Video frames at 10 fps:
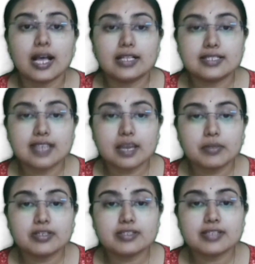
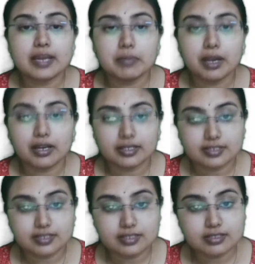Alzheimer's and
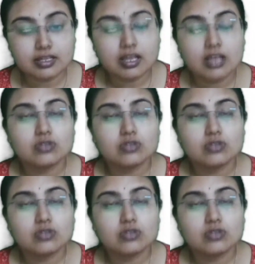Parkinson's.